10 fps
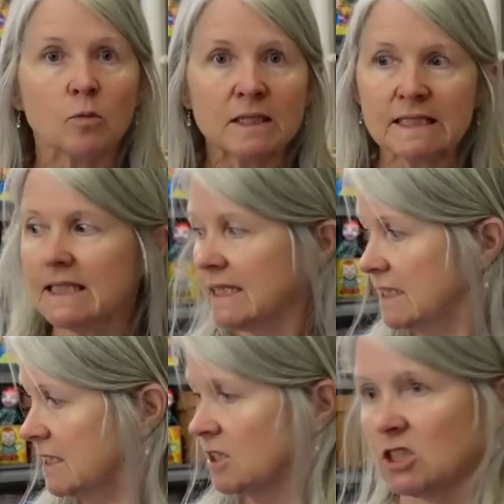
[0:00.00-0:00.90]
wasn't
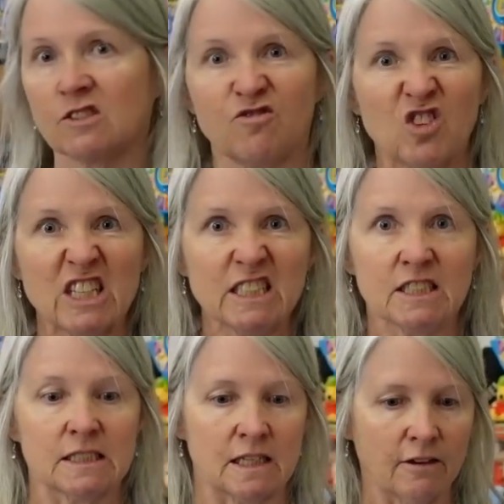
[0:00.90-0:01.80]
this just fun
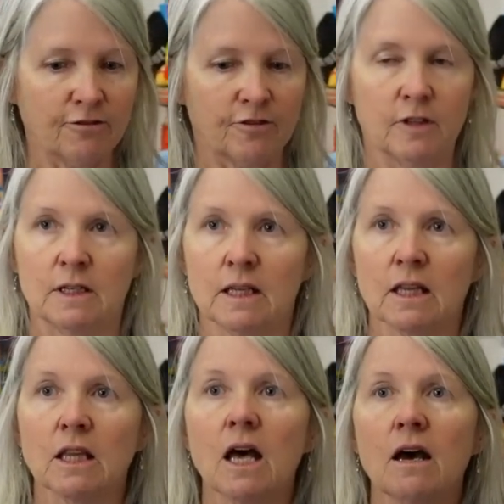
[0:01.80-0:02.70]
stuff?
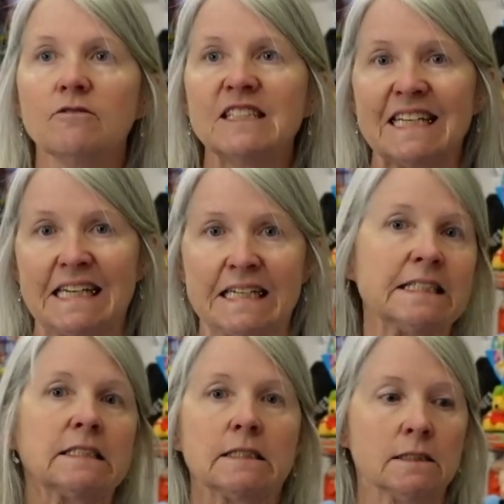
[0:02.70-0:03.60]
Loved
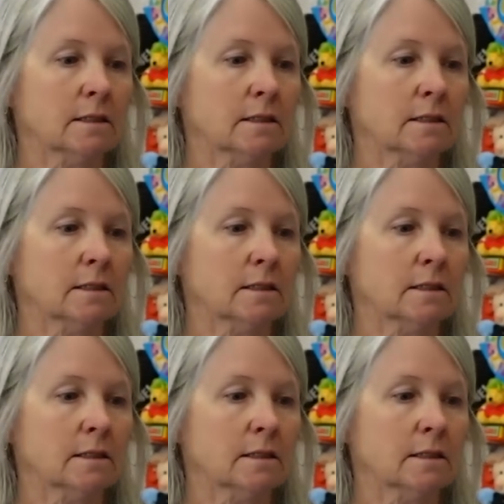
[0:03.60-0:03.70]
it.